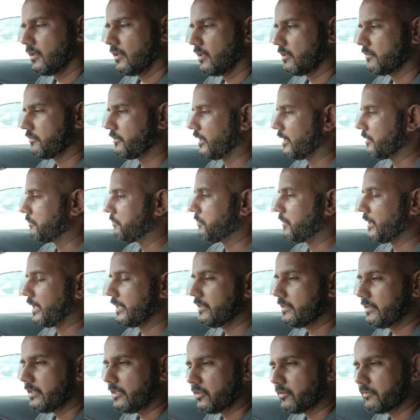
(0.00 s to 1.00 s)
I've had
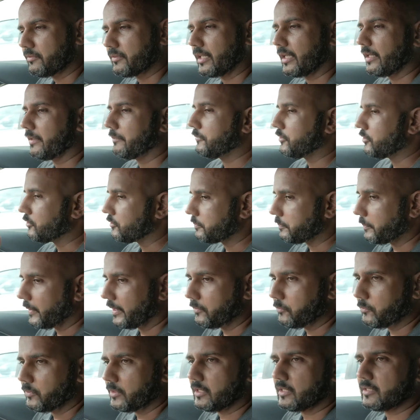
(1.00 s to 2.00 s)
plenty of time to
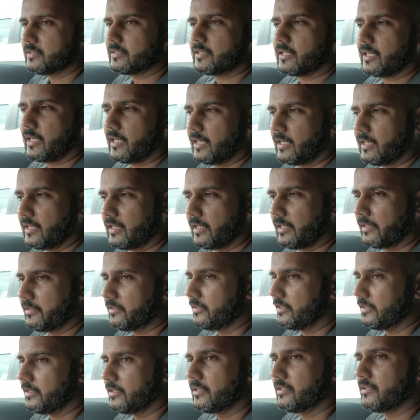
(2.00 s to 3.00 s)
spend with this car. I
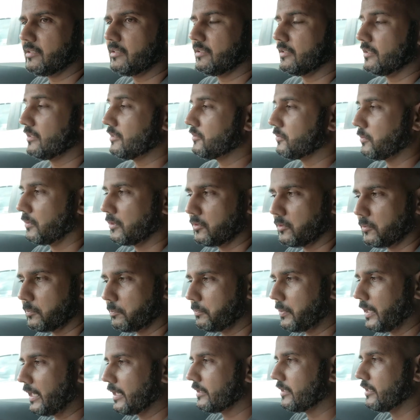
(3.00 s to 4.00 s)
didn't just want to
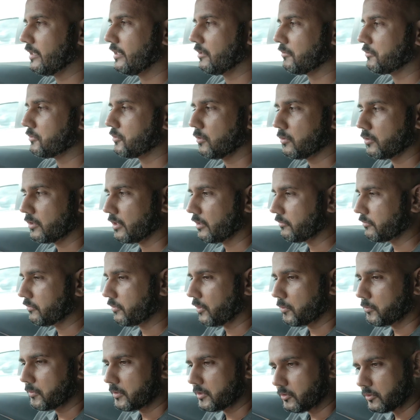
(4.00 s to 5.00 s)
park it, I was looking
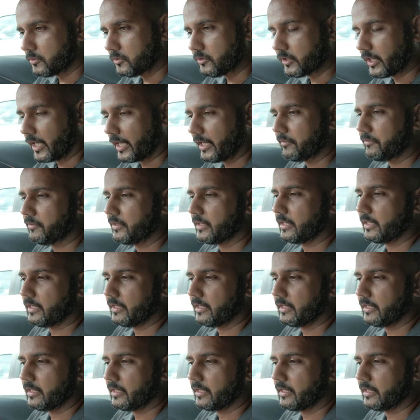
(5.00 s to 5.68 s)
forward to driving